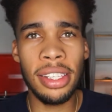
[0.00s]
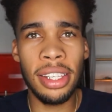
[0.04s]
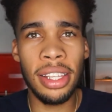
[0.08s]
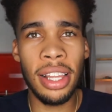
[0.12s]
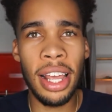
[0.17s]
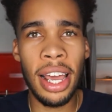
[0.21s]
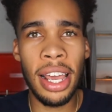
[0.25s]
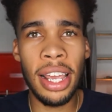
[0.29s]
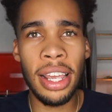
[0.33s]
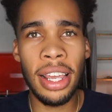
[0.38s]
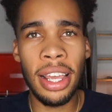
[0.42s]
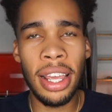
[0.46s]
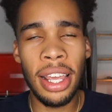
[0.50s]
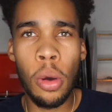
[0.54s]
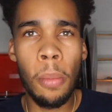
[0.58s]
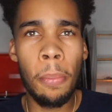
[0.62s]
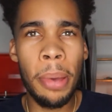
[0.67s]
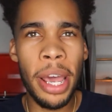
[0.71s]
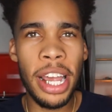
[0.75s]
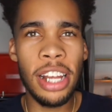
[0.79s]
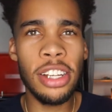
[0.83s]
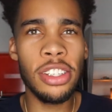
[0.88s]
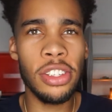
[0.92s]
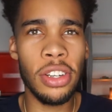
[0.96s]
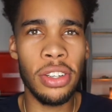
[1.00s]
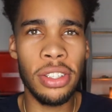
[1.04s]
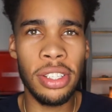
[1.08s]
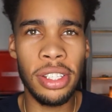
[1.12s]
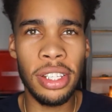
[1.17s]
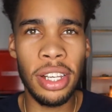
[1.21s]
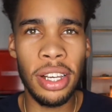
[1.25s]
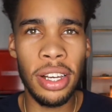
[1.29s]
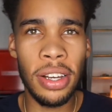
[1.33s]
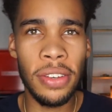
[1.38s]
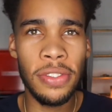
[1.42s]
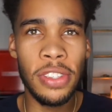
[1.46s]
like pace
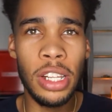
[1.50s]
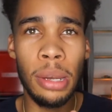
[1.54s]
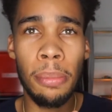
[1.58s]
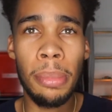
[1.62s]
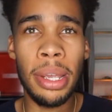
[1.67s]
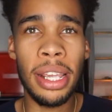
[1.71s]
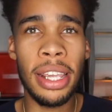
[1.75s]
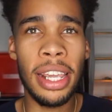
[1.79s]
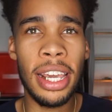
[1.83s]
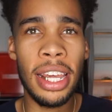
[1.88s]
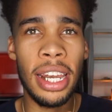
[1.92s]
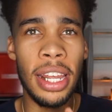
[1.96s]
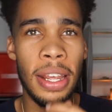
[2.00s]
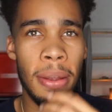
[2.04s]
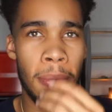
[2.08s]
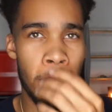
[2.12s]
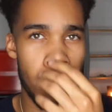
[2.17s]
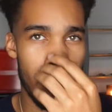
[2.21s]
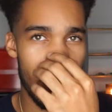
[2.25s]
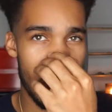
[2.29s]
yourselves in the beginning,